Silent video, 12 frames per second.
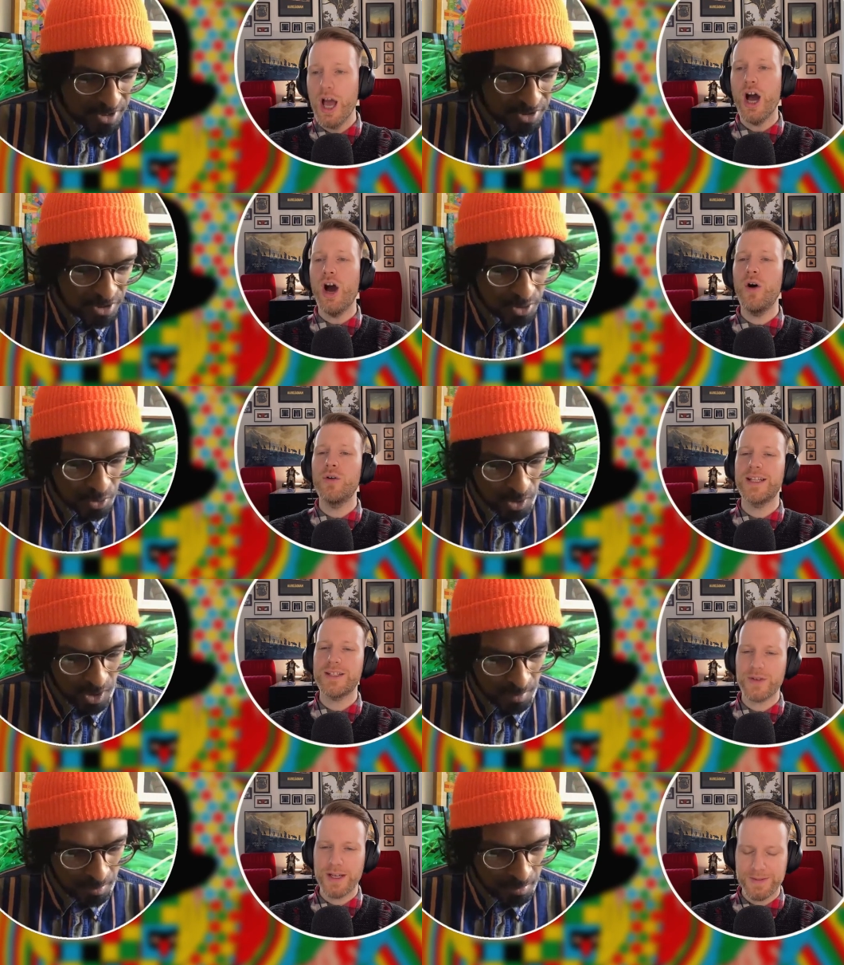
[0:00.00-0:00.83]
Speaker 1: Oh, to, that's
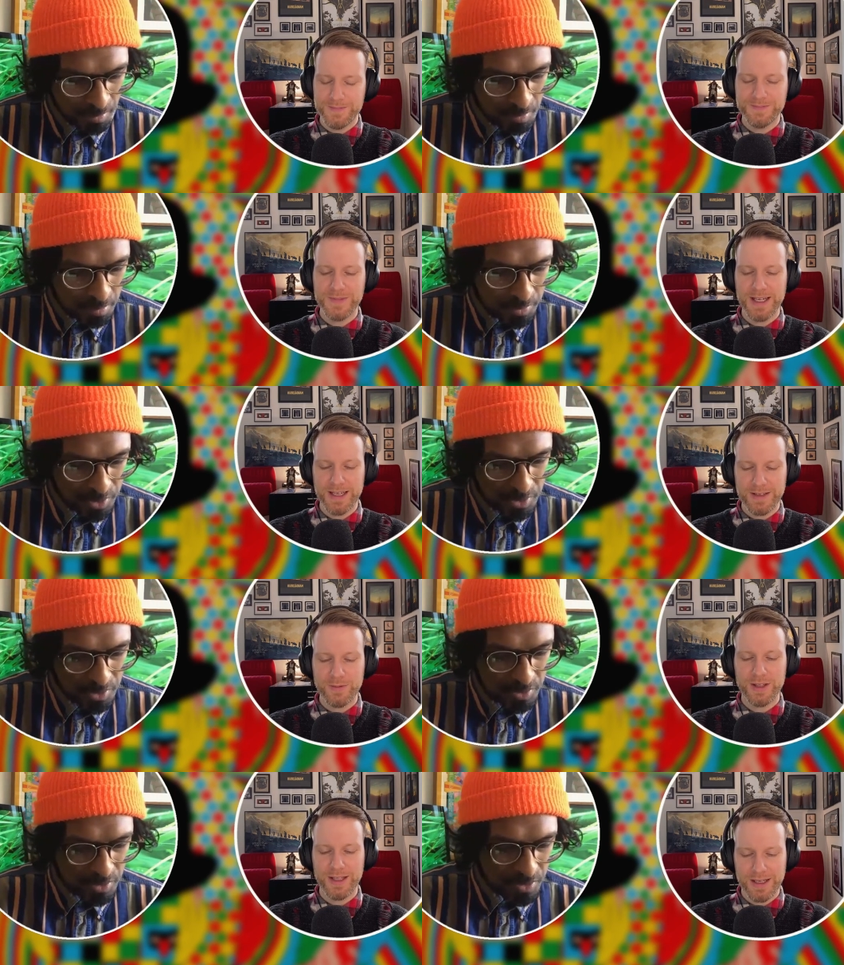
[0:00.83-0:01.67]
right. Um, yeah, yeah.
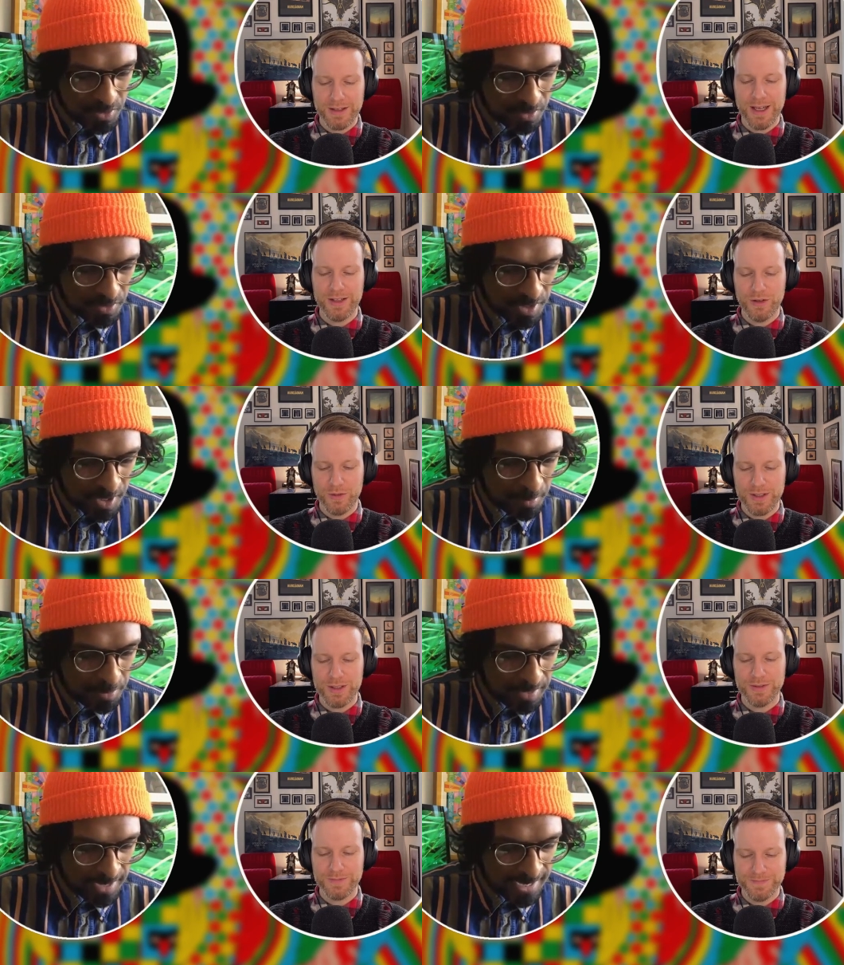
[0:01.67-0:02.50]
What I, I know what they, they
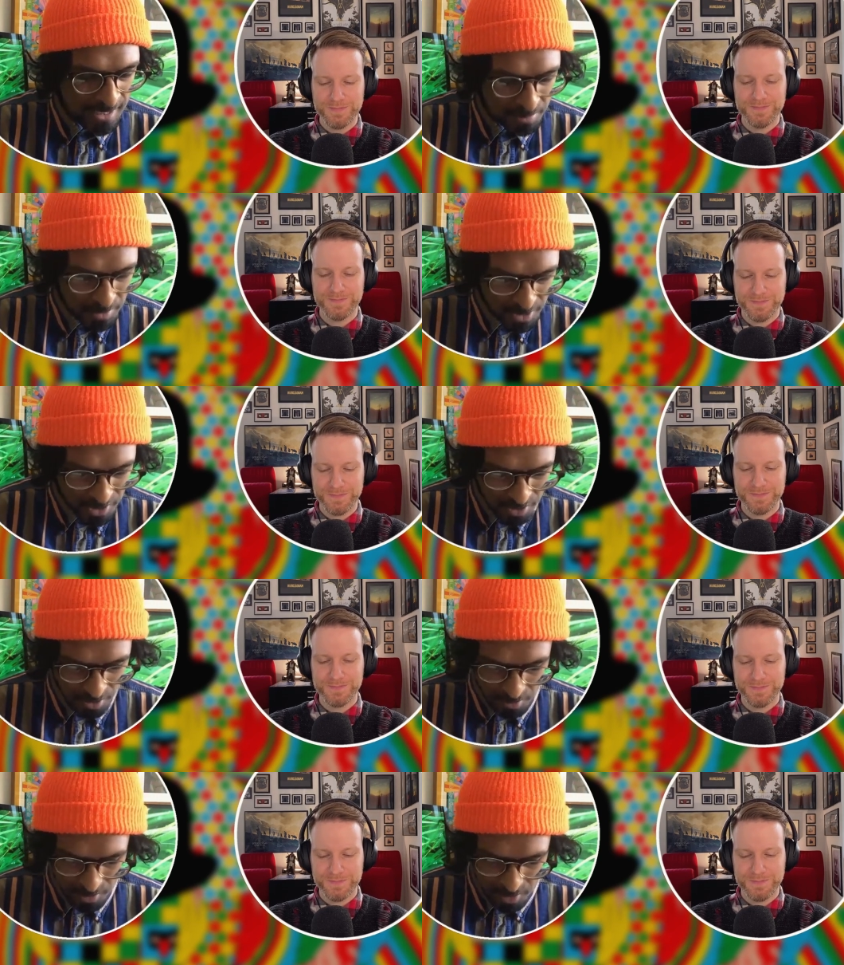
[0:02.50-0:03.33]
do.
Speaker 2: They asked me
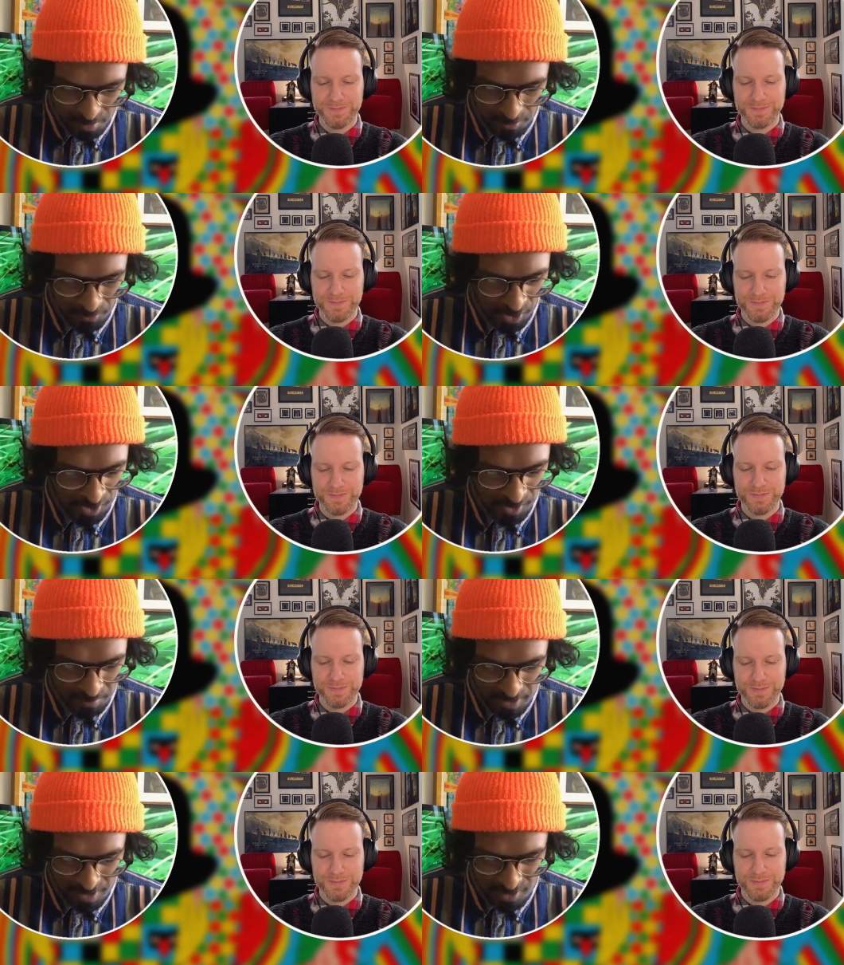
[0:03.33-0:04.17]
to to provide a
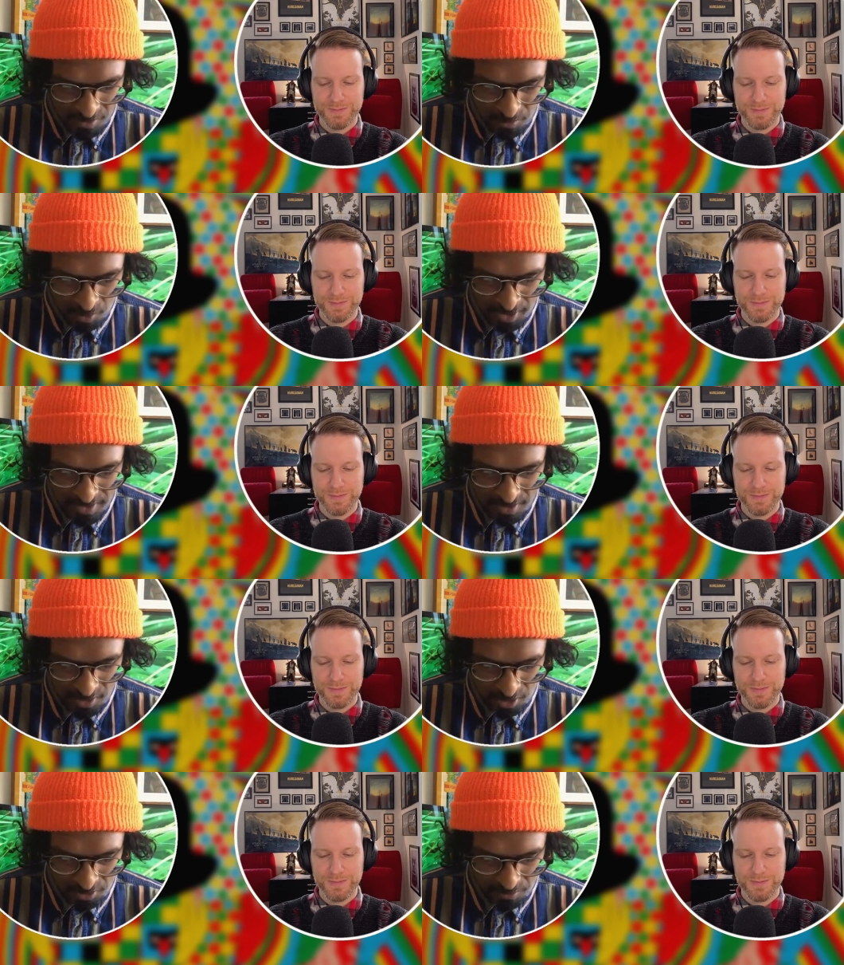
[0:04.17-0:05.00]
piece of
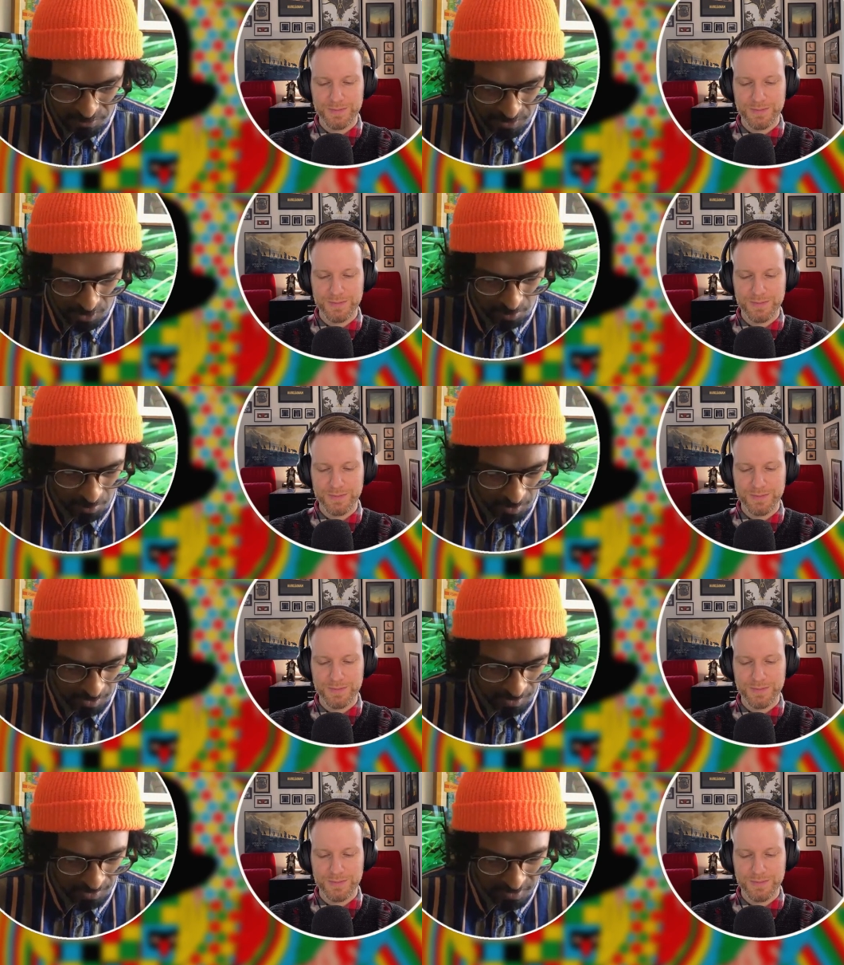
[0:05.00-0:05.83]
writing on the film,
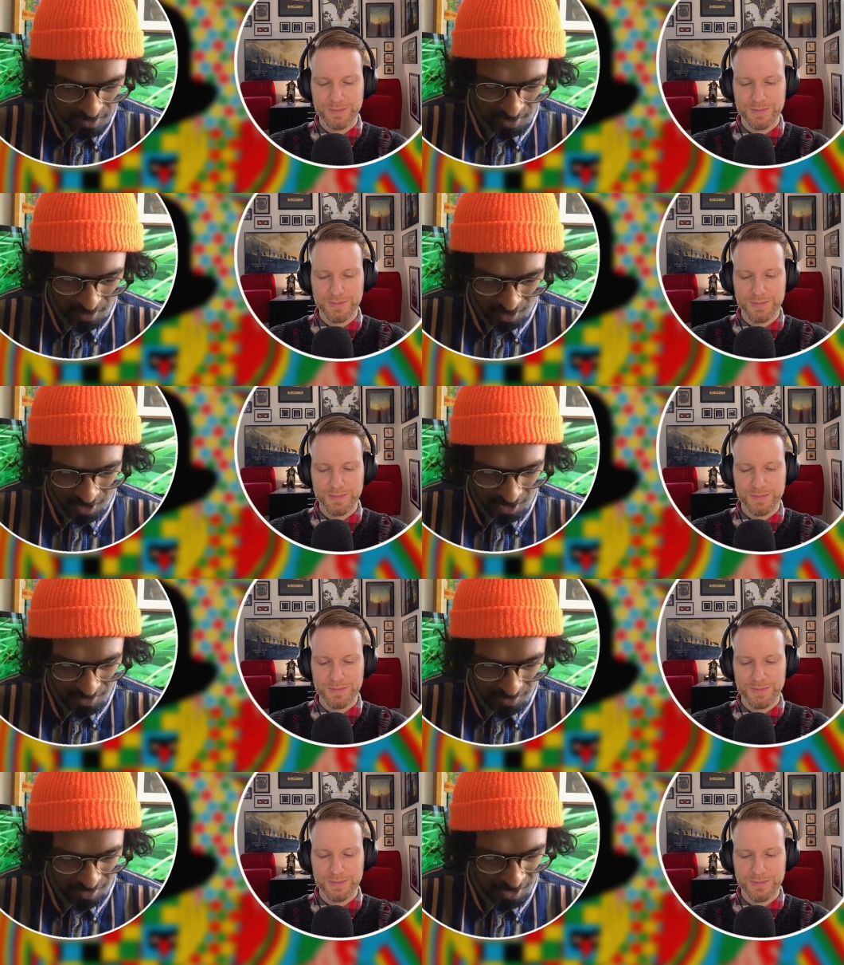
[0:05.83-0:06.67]
and uh,
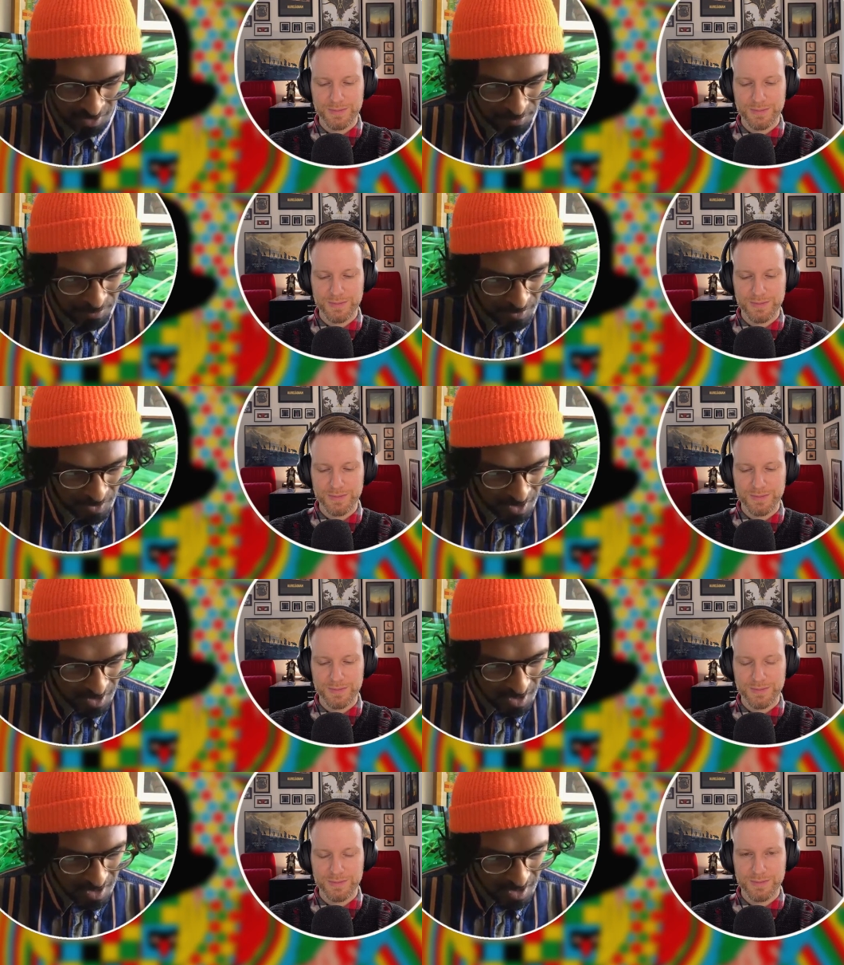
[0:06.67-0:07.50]
I I've.
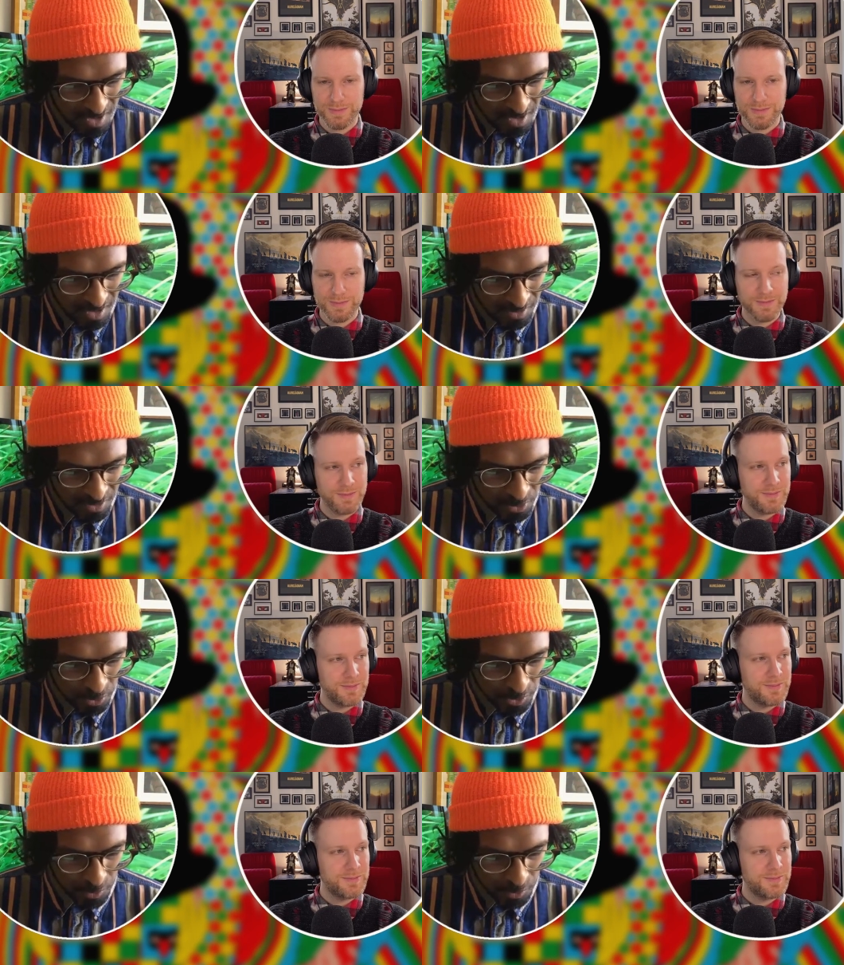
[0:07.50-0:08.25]
I thought it